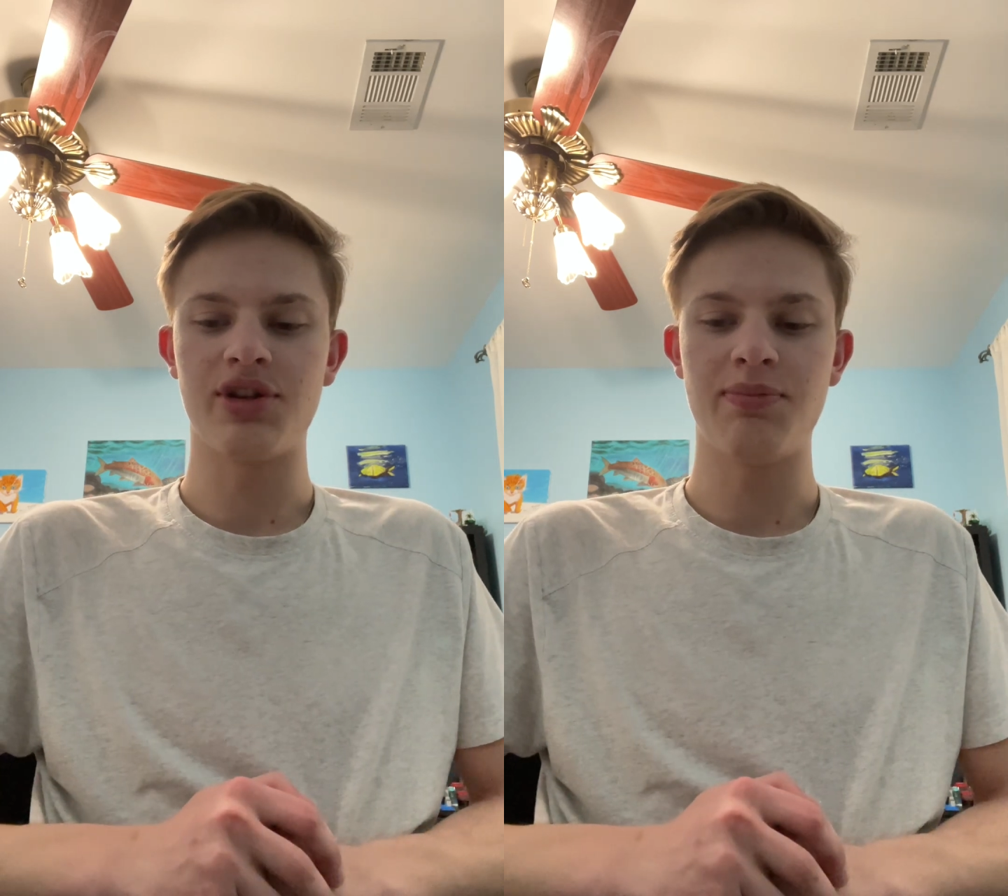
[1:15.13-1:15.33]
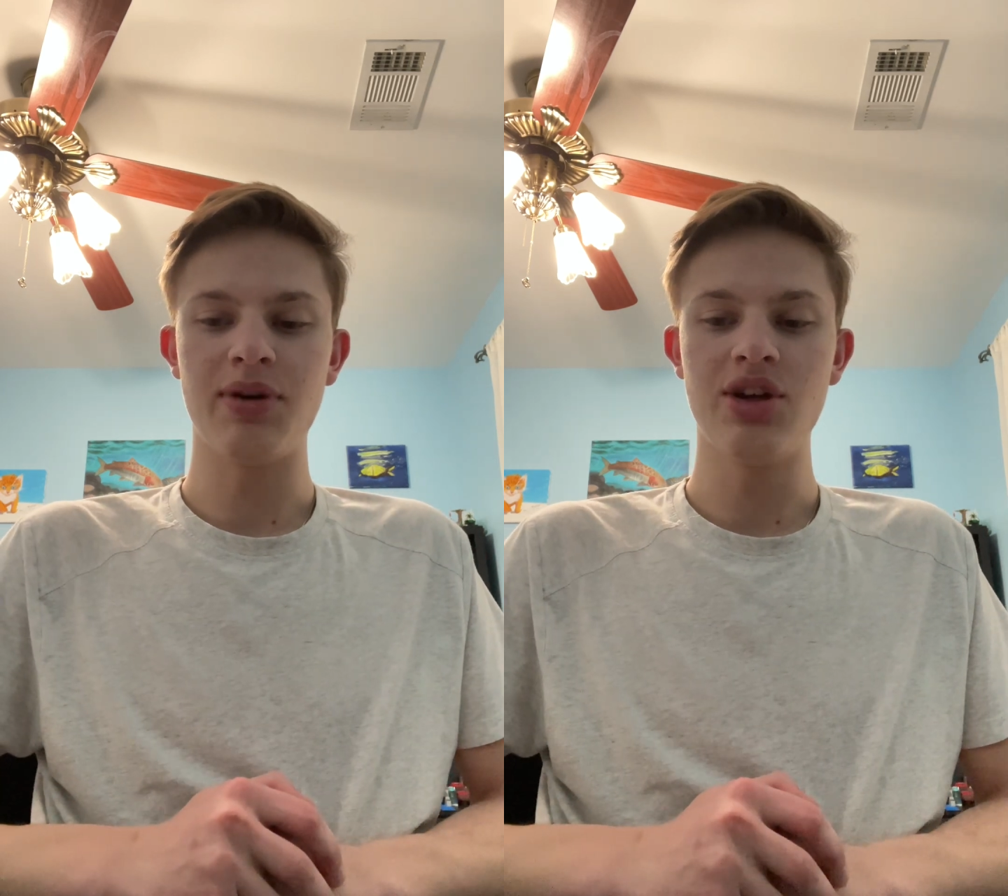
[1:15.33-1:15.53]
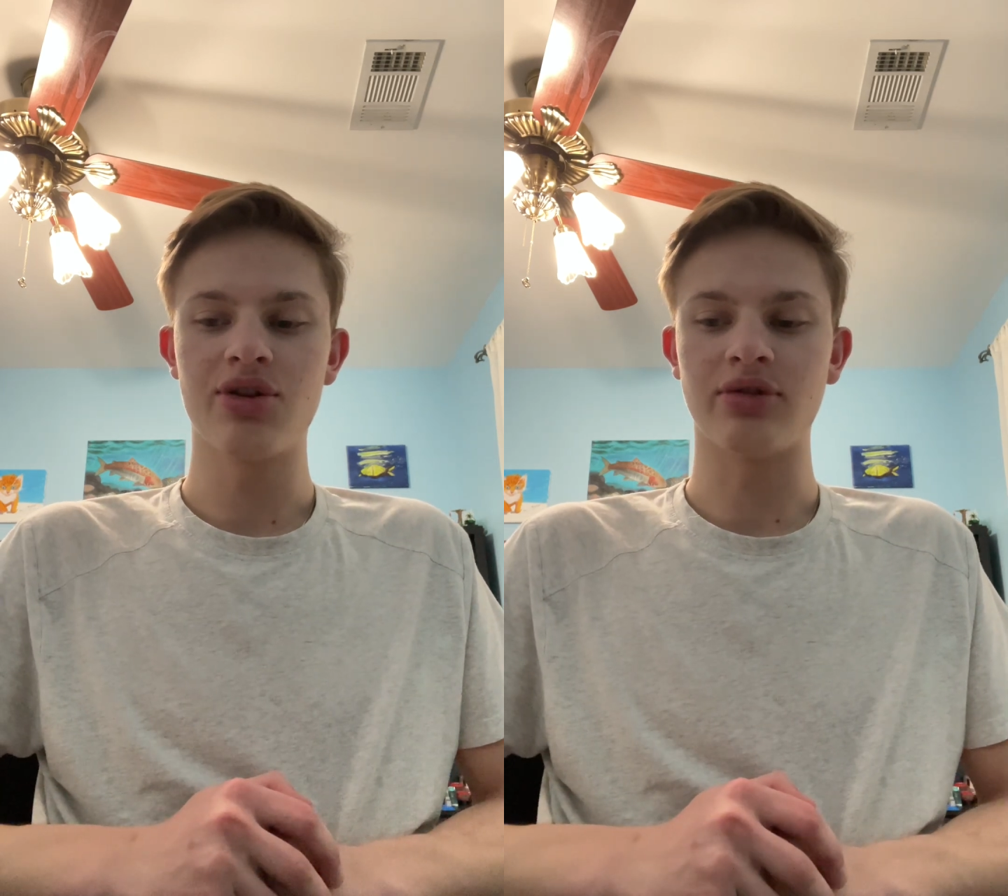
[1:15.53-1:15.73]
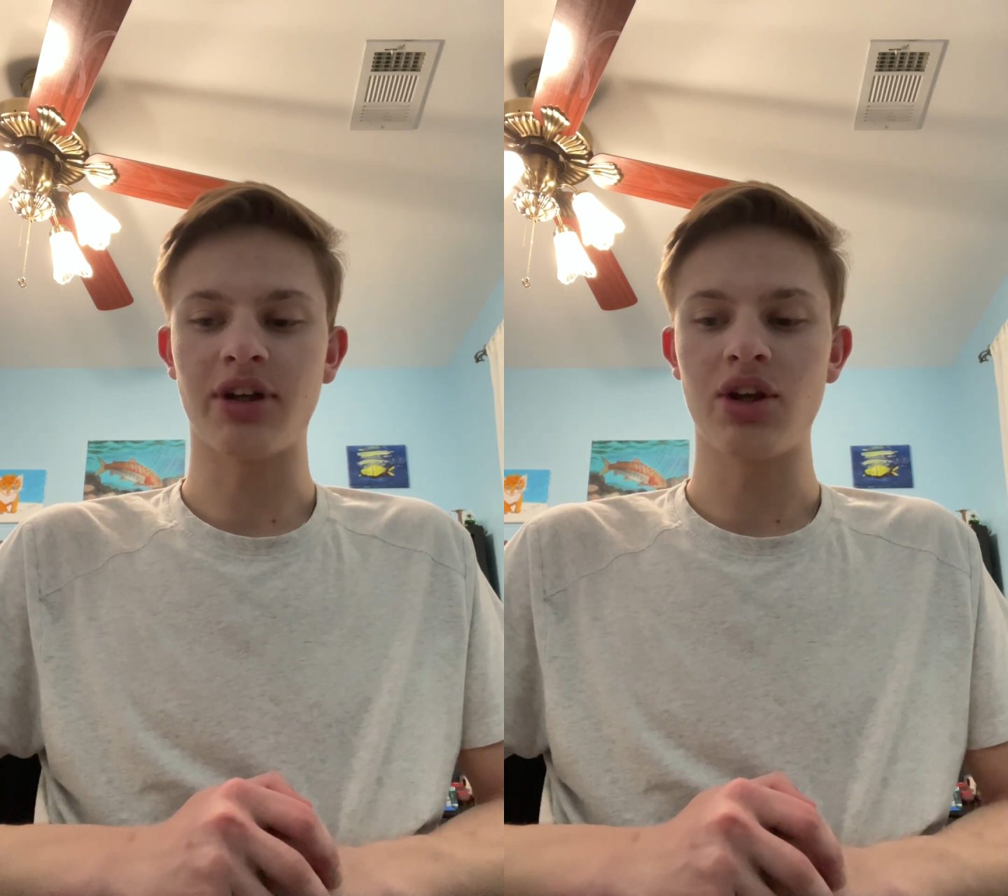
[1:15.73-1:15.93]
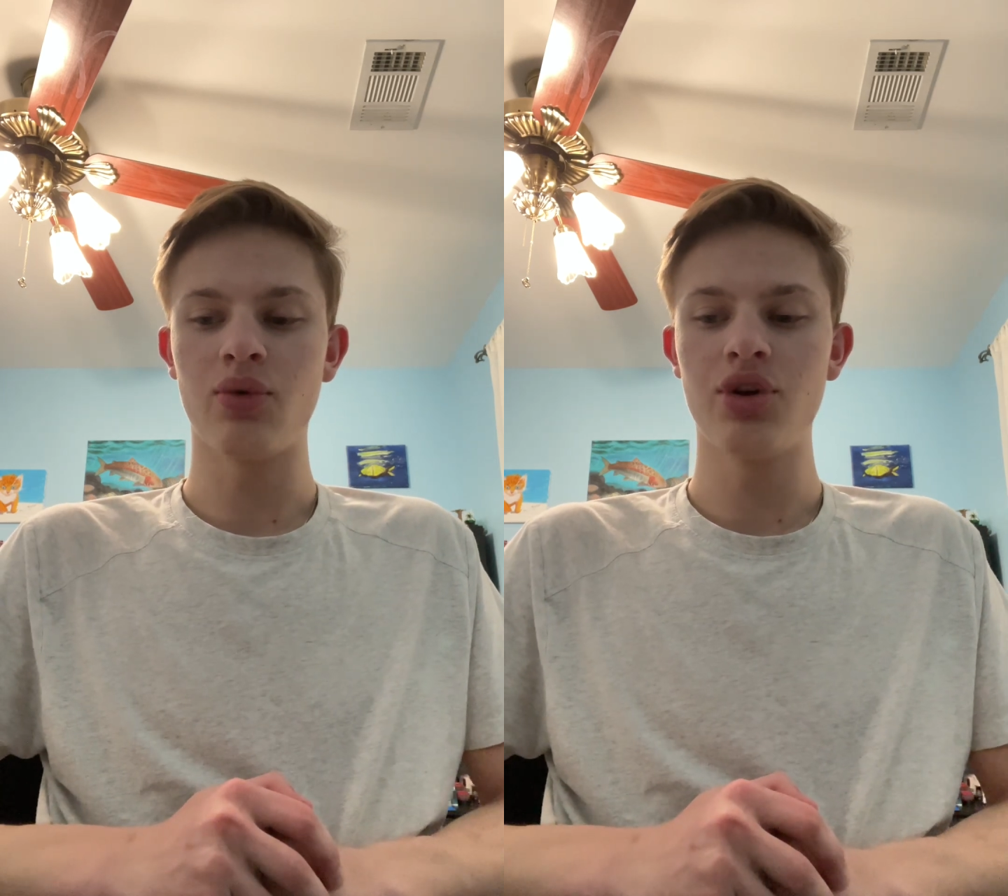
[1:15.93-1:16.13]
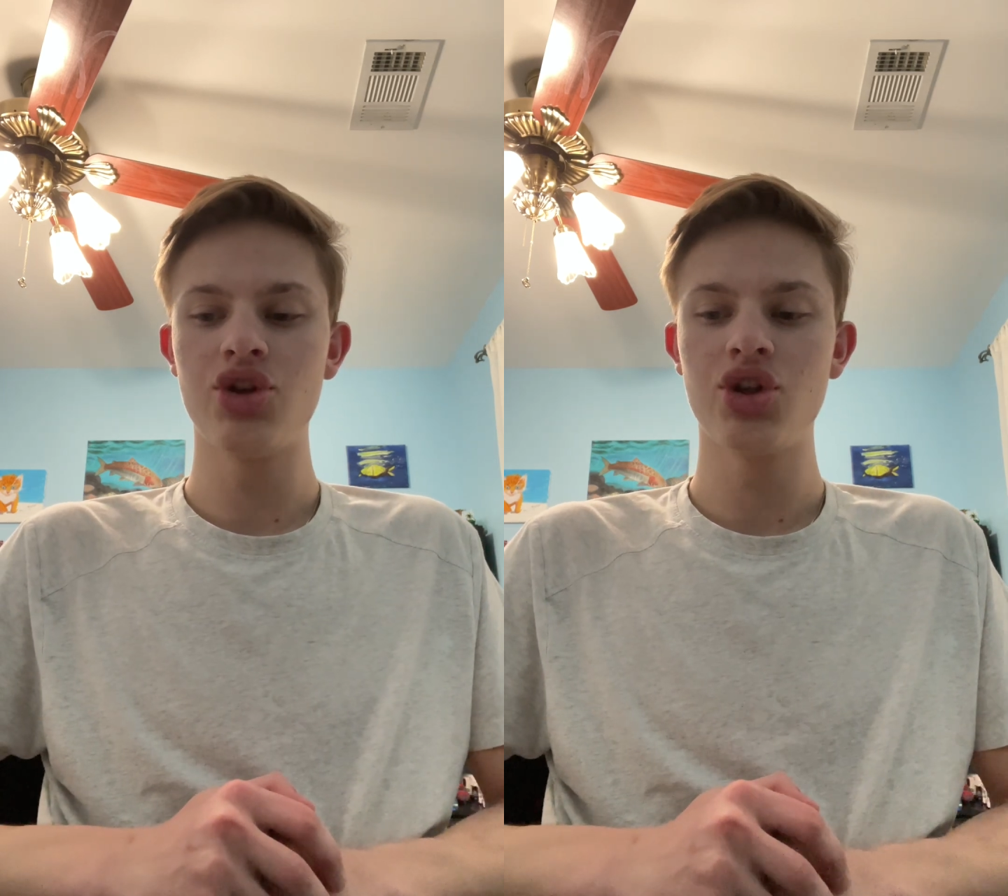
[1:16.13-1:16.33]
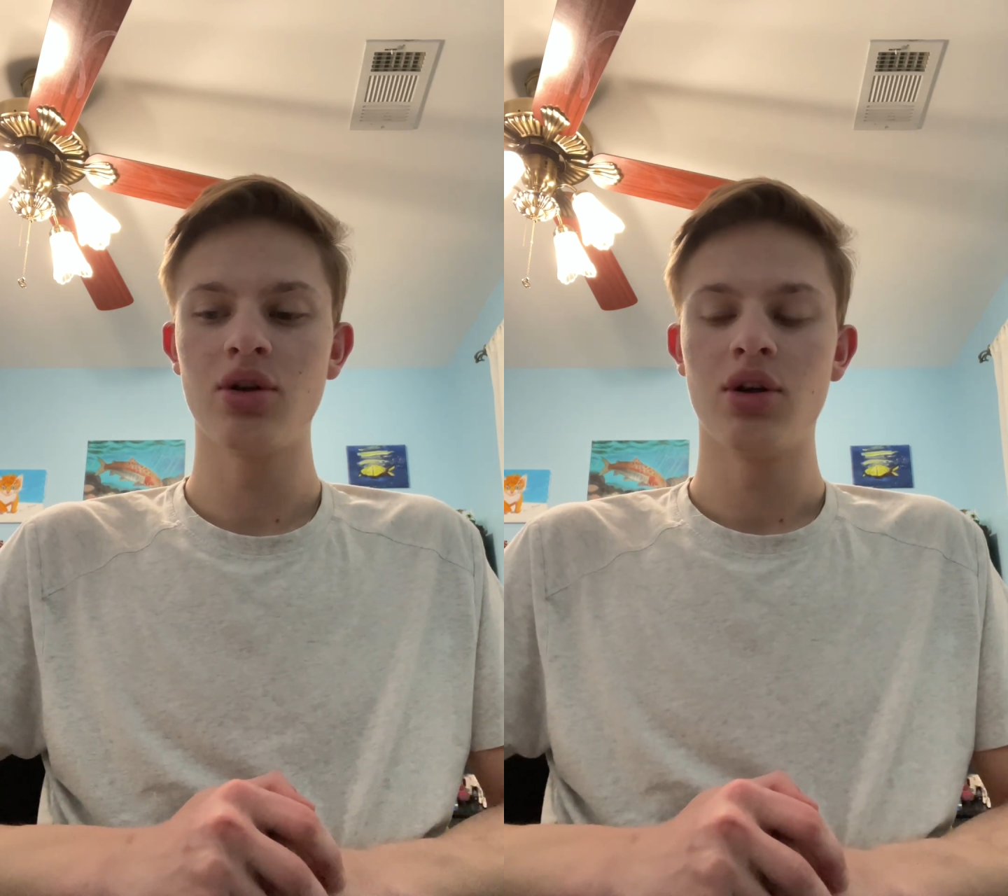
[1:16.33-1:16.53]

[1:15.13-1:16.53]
speech and language,